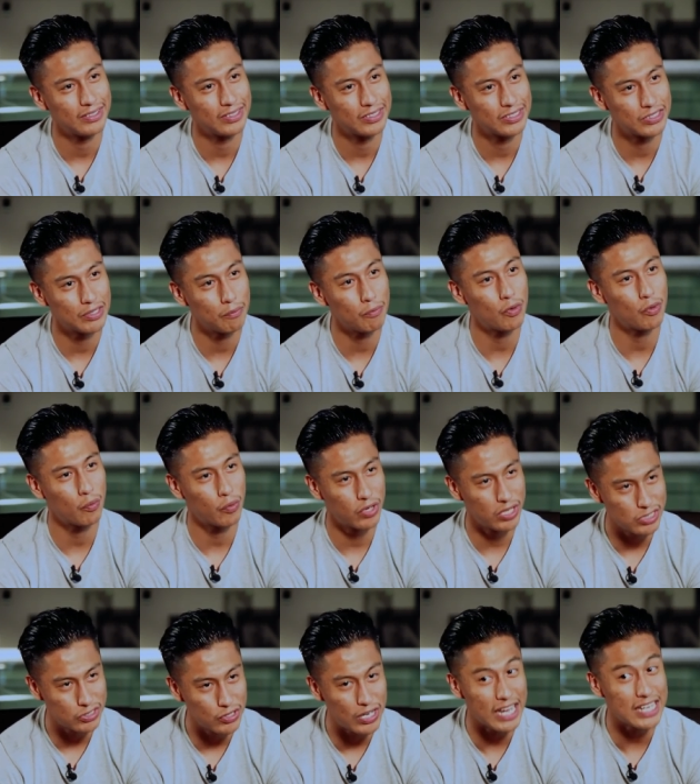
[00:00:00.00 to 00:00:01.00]
Somewhere where
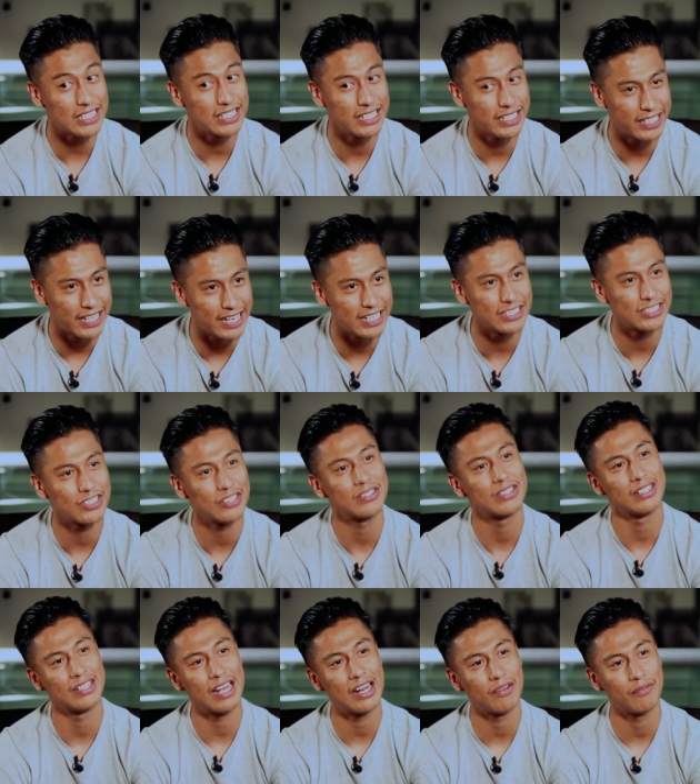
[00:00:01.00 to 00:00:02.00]
you're actually getting
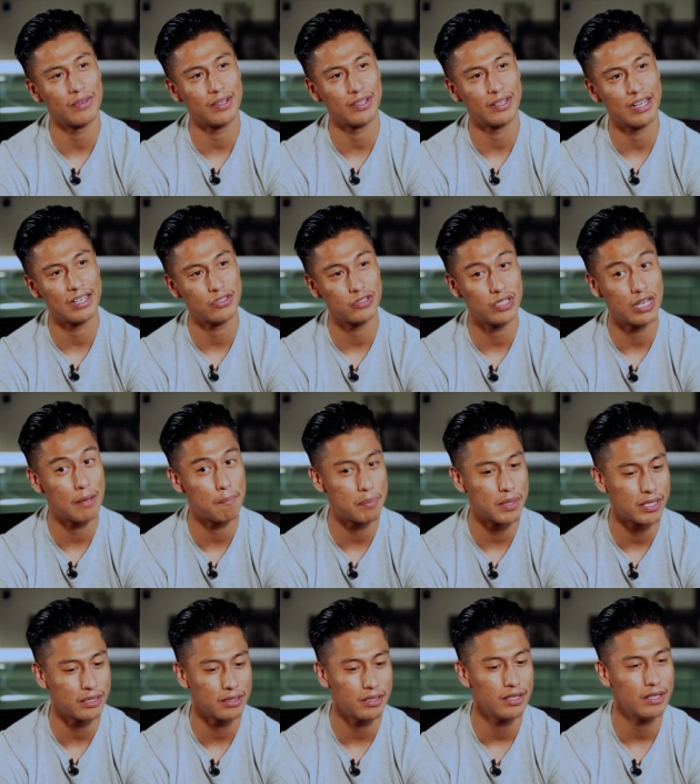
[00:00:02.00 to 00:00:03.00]
something out of it, and you're not
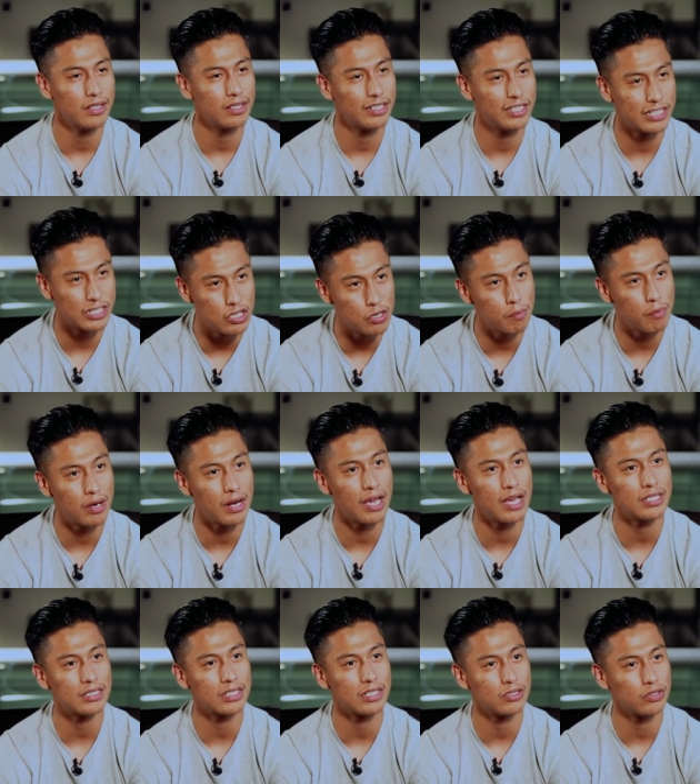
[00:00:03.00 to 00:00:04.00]
being
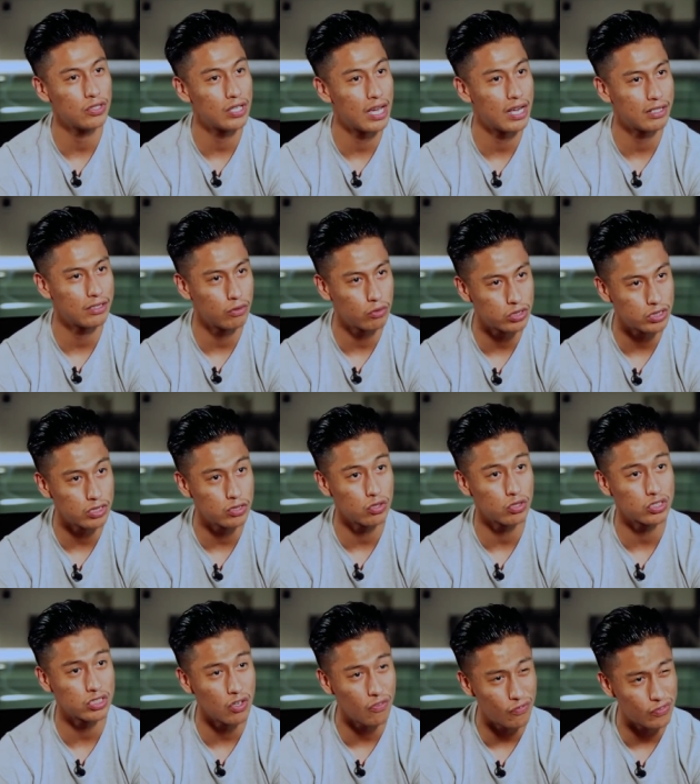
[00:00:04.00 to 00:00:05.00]
dehumanized, and you're not losing your
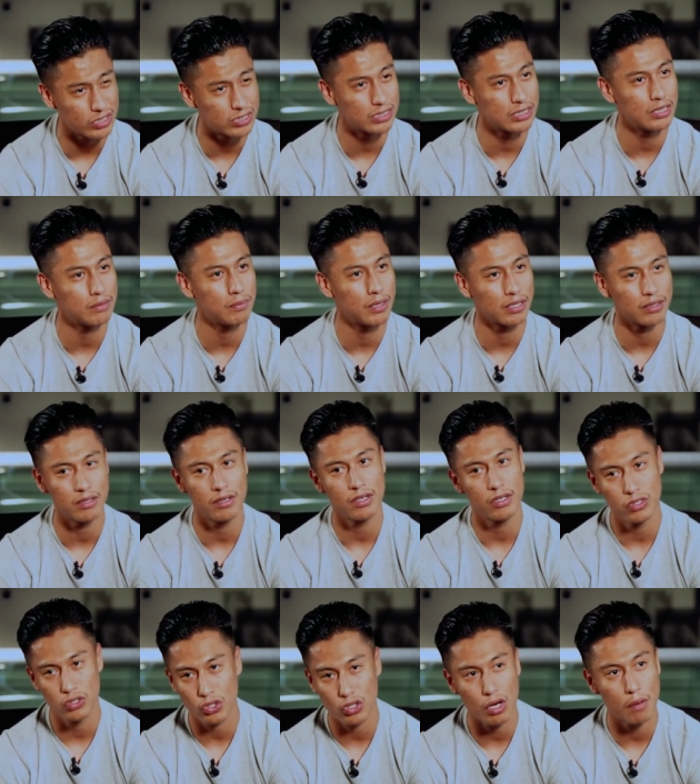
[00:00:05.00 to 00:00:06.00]
self-esteem, and
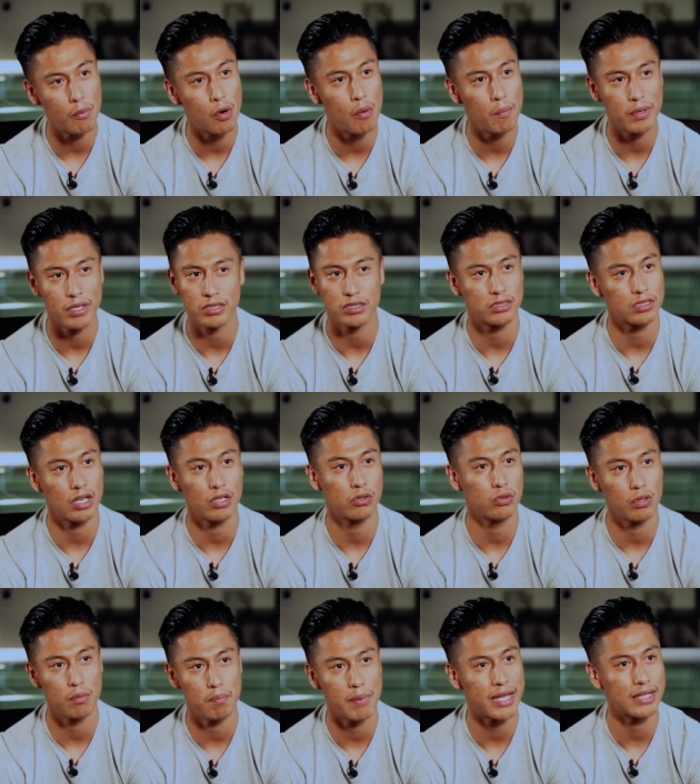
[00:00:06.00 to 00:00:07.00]
you come home and start
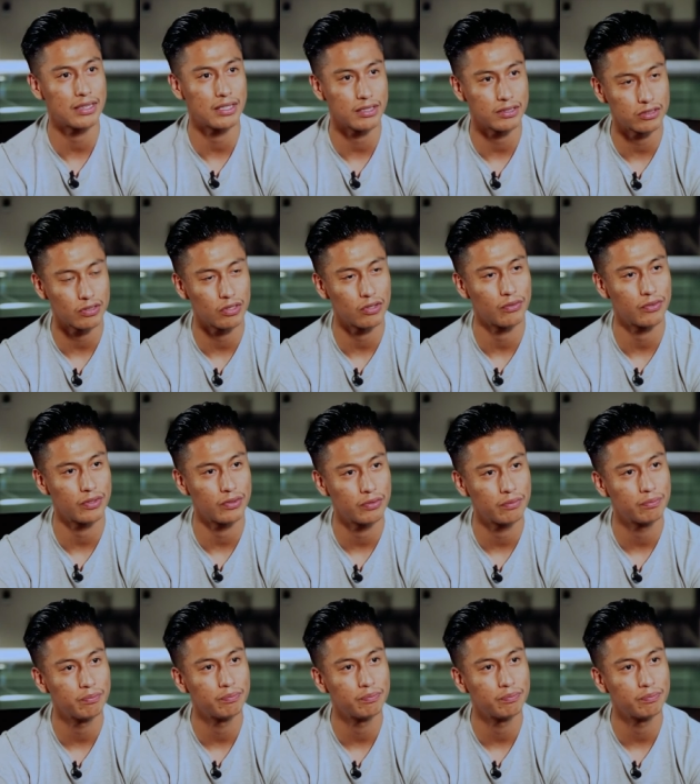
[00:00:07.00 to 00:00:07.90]
doing bad things all over.